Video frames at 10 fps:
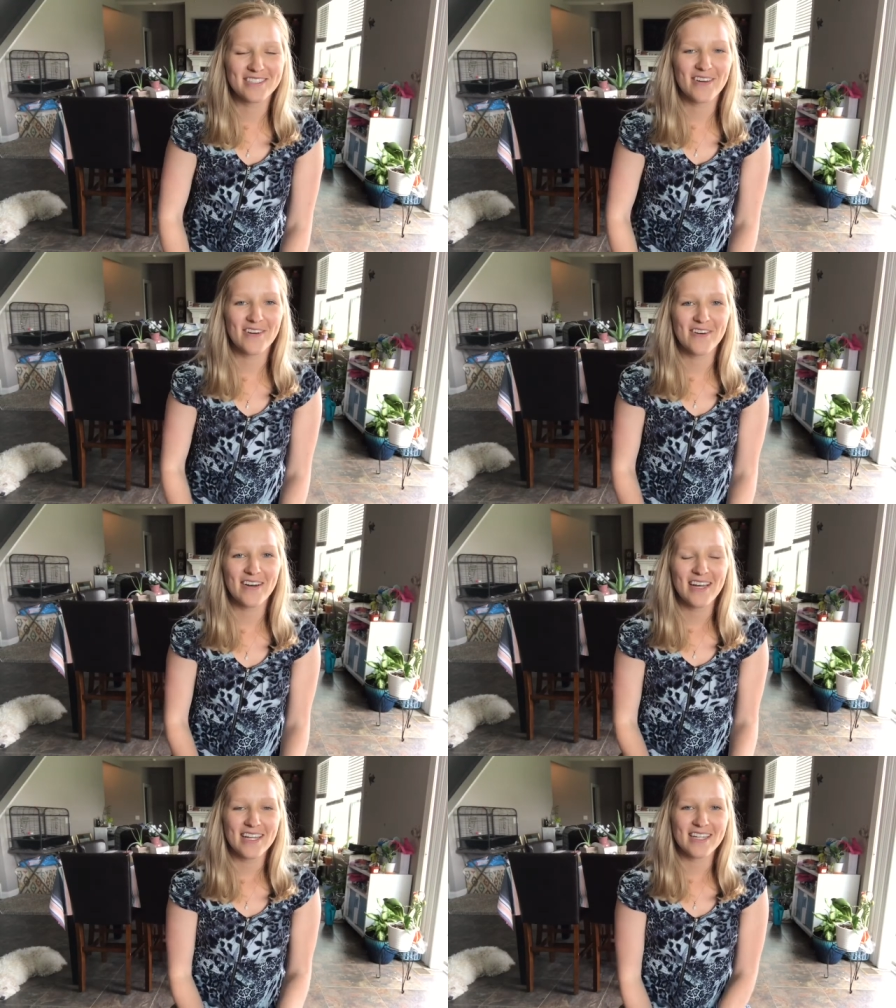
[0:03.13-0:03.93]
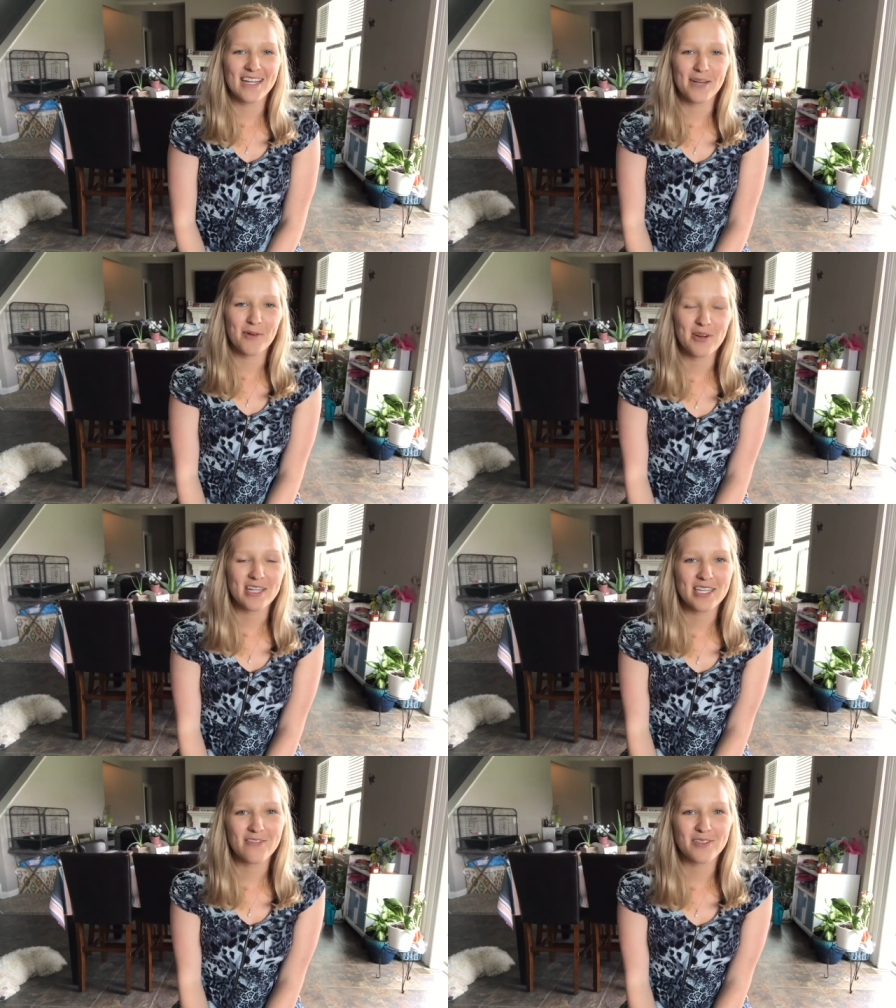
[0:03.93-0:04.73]
So today I'm going
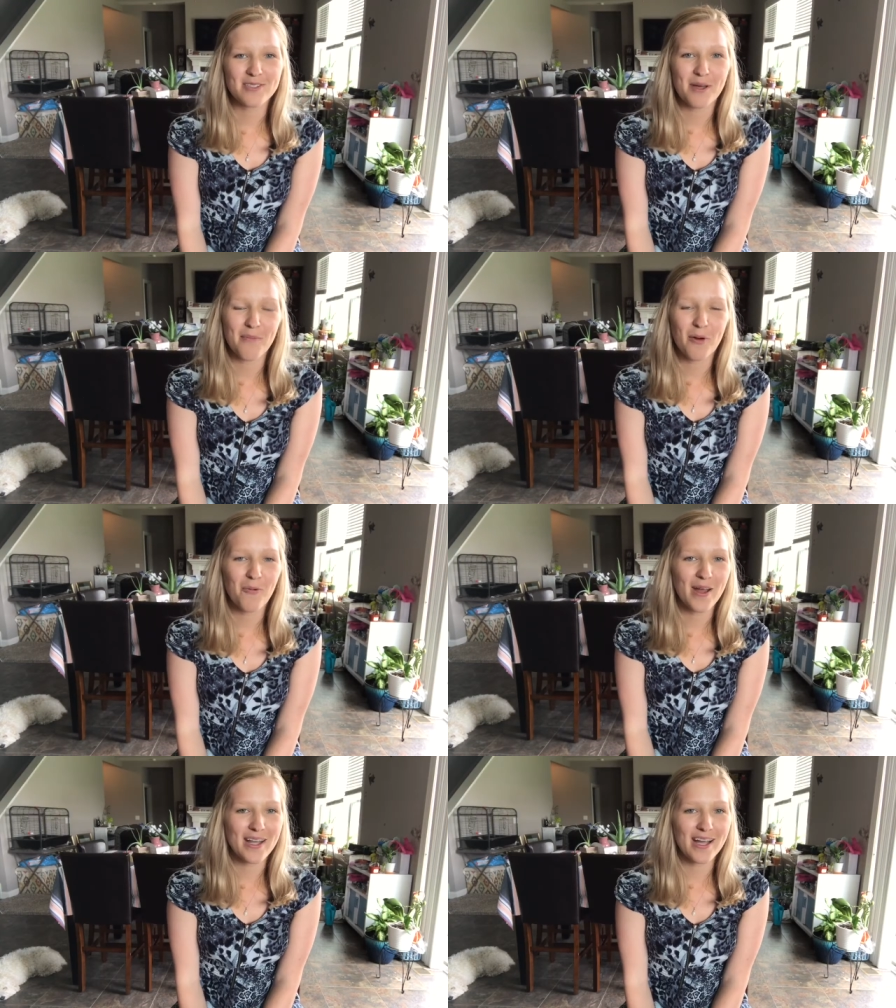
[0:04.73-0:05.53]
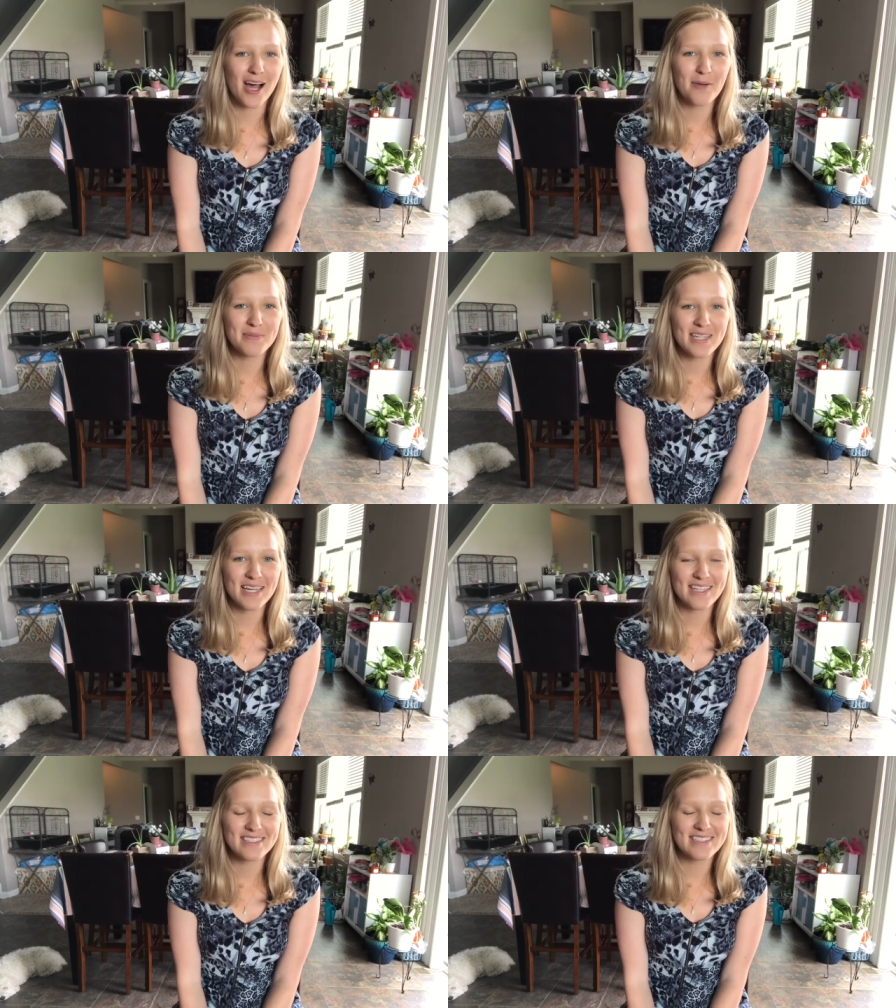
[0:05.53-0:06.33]
to give you some wedding
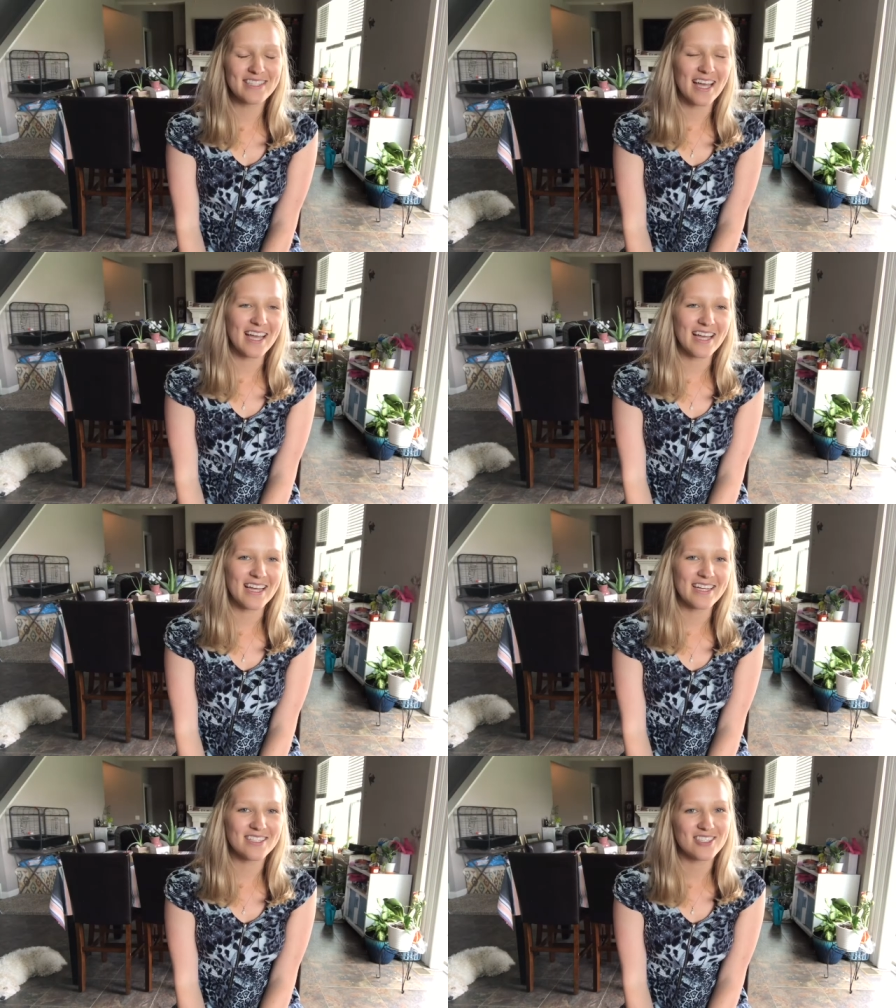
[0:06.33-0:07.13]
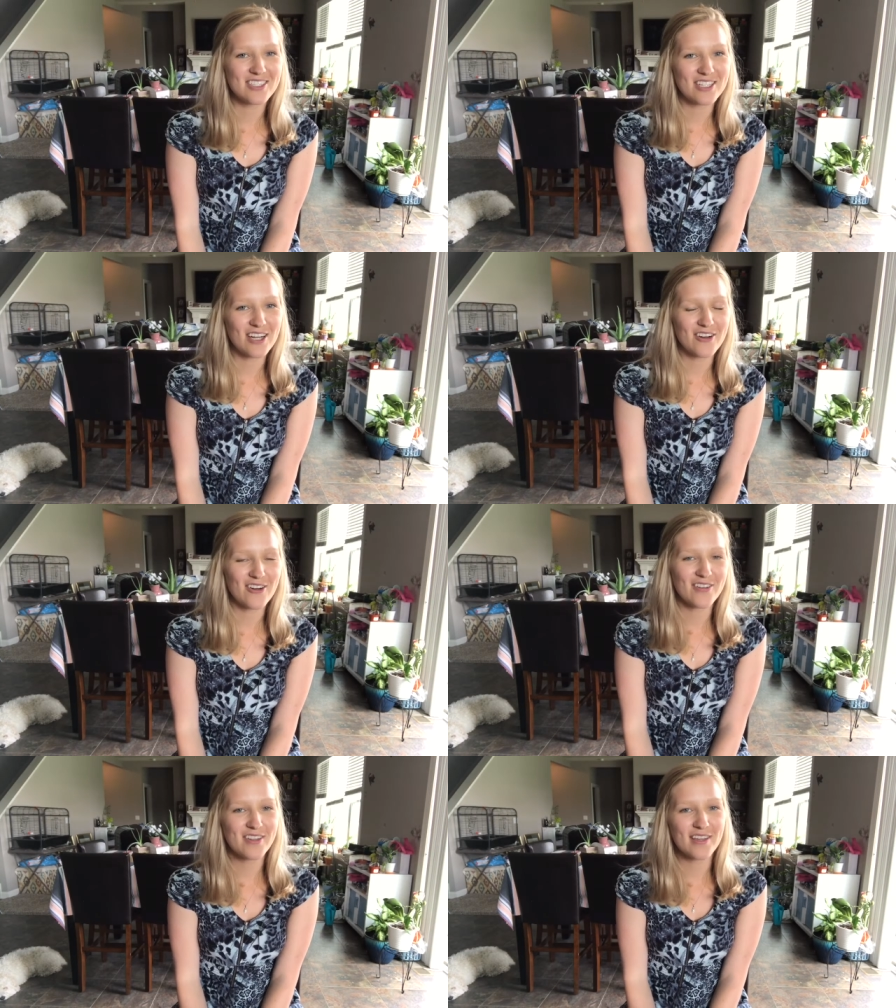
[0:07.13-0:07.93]
updates and just share
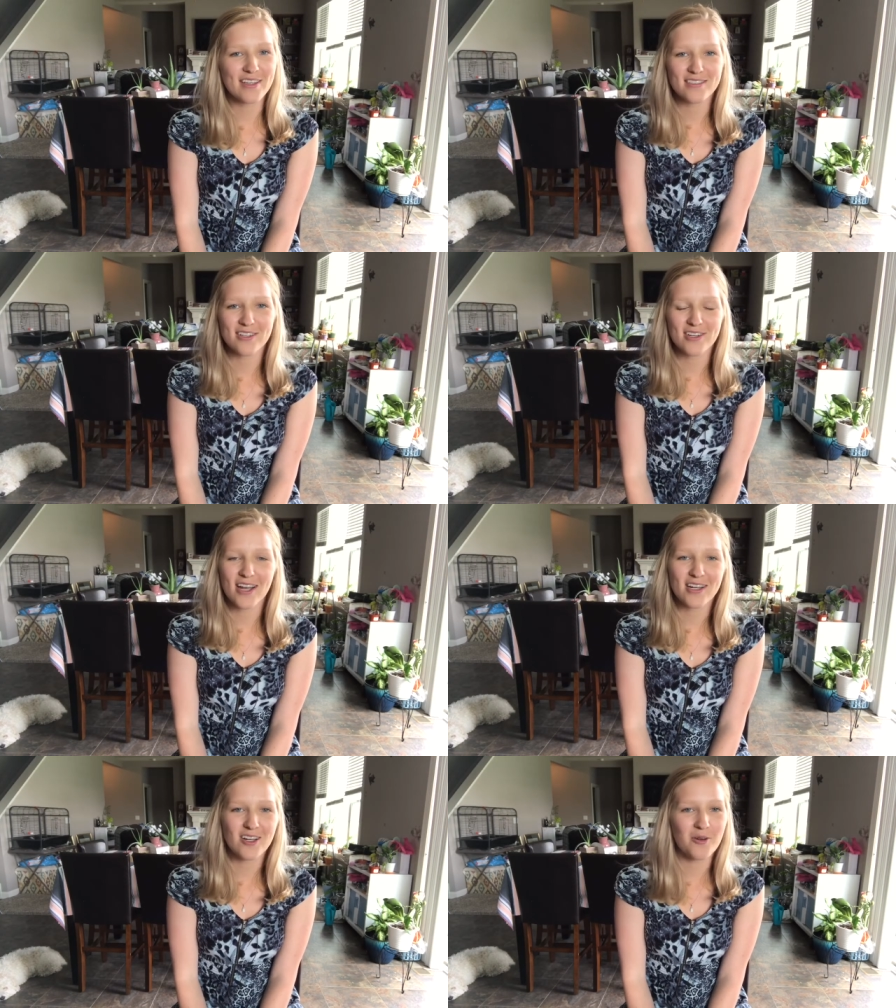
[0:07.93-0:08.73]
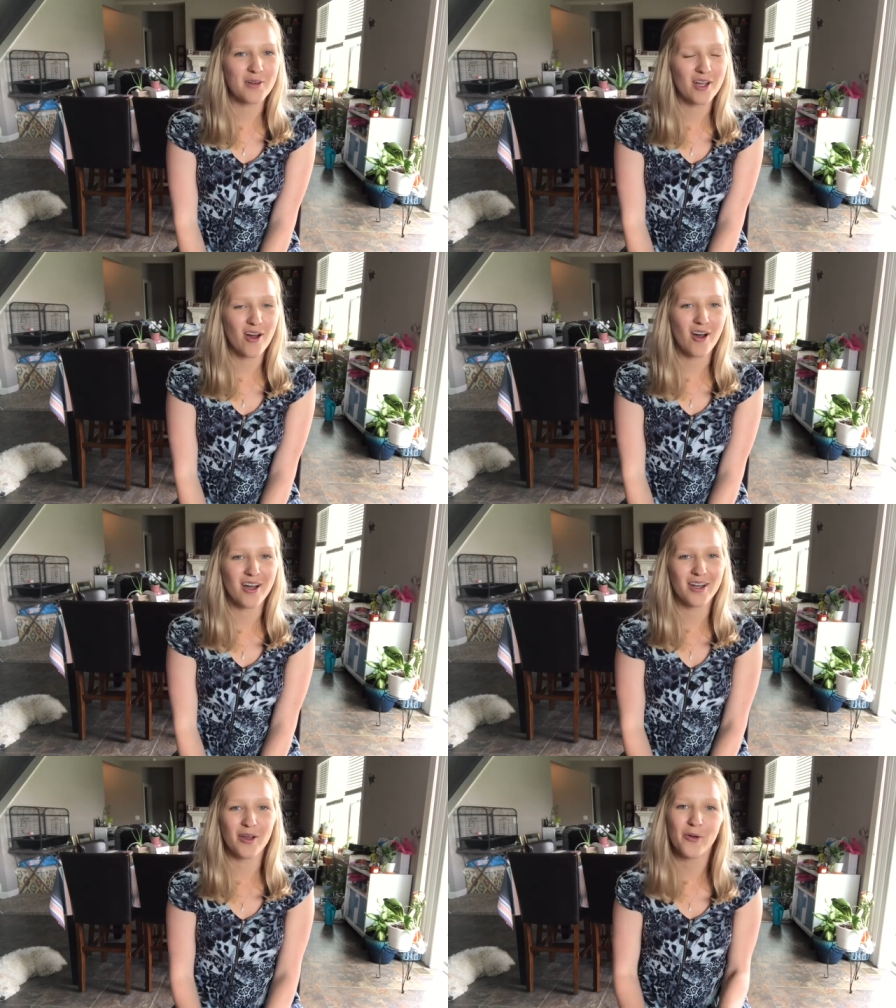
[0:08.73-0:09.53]
all the things that are kind of going
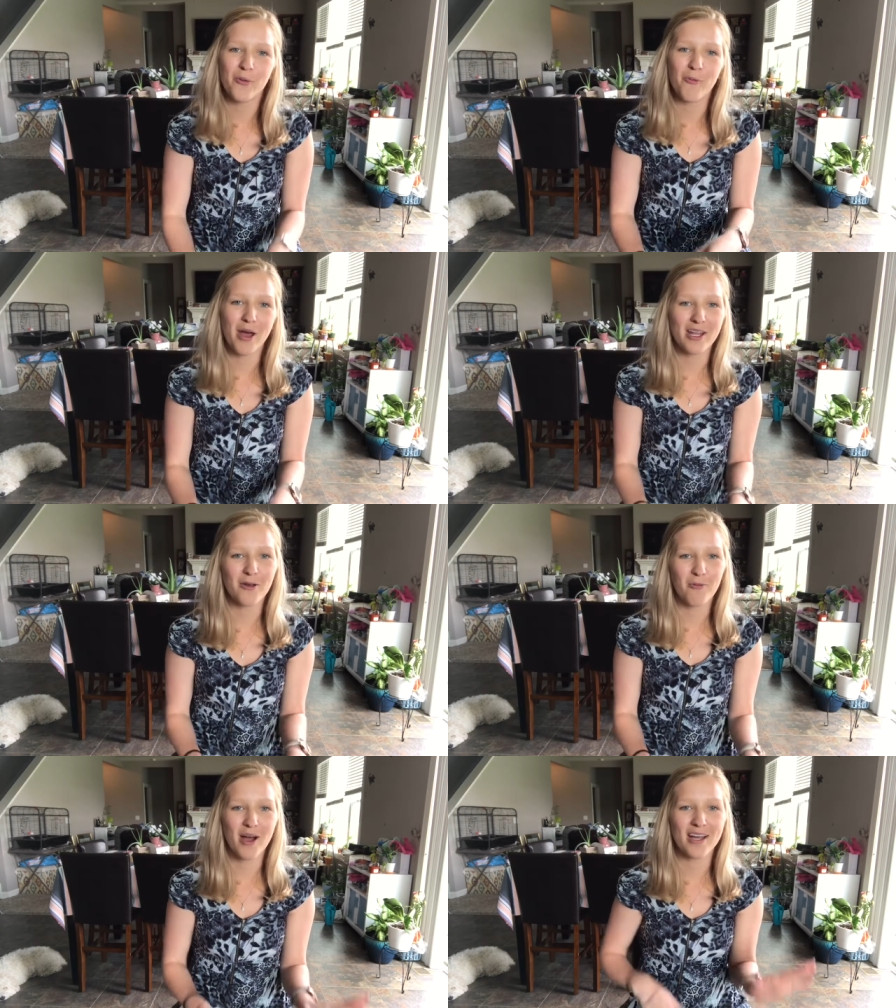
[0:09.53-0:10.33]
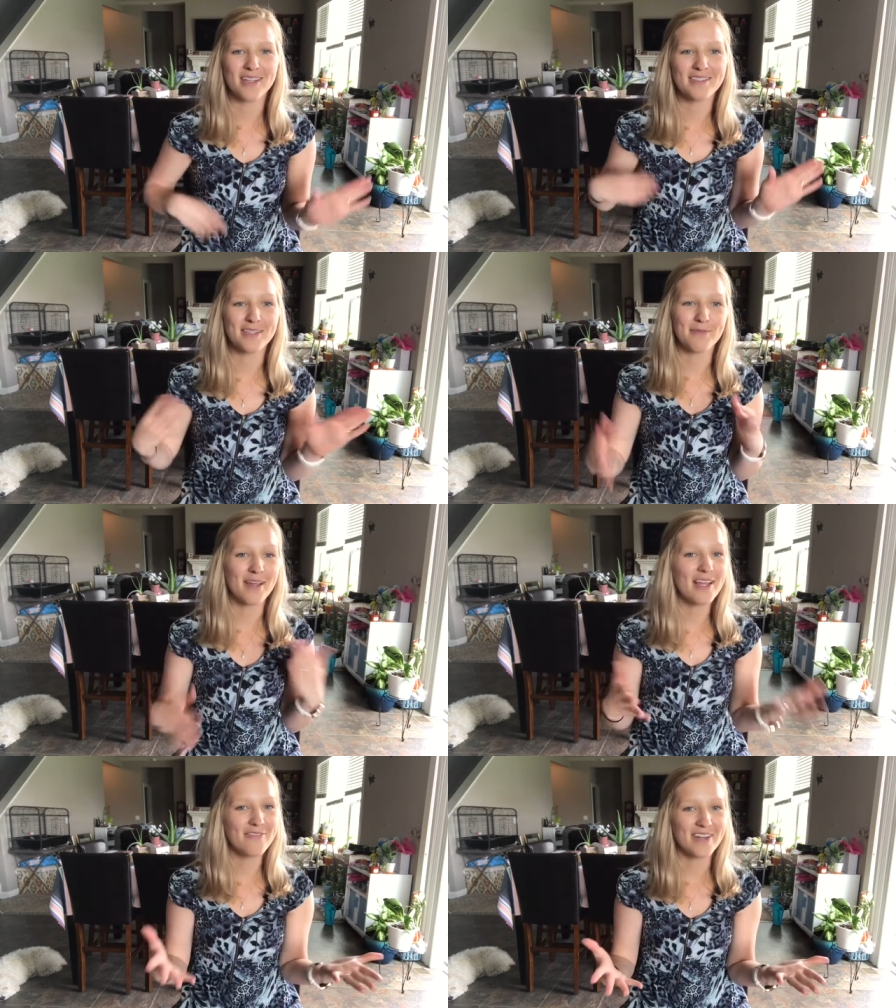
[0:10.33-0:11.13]
on wedding wise in my
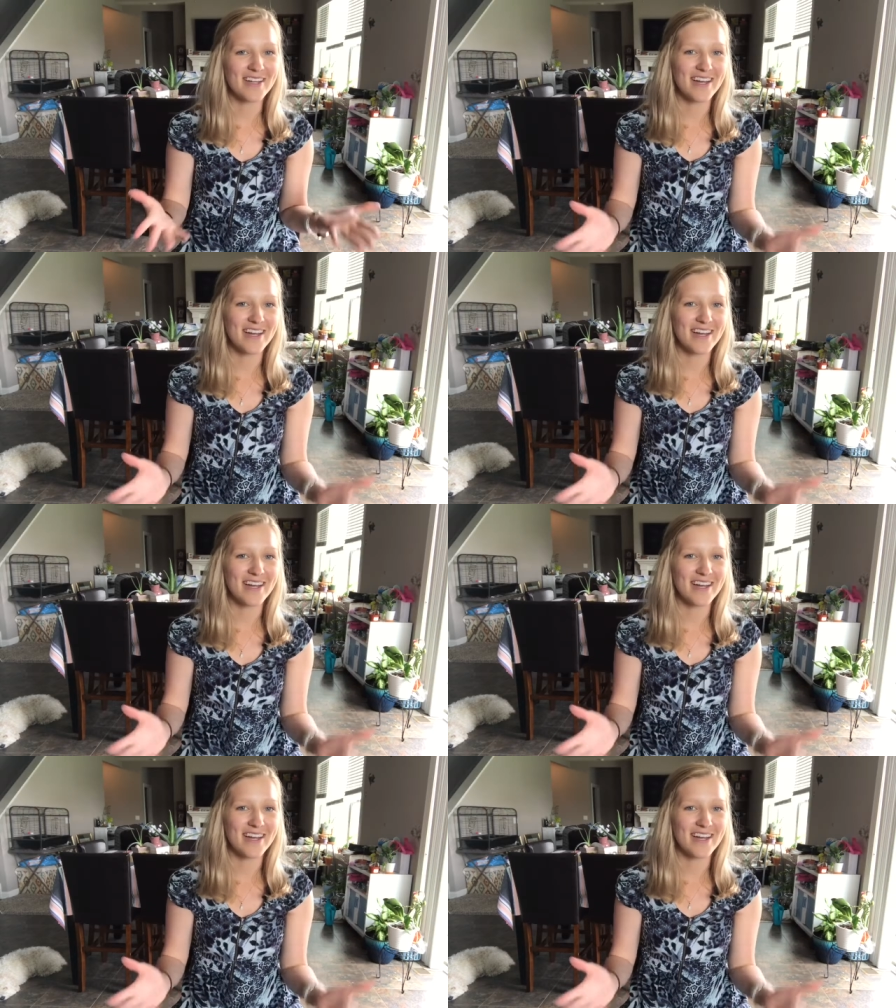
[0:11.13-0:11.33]
life right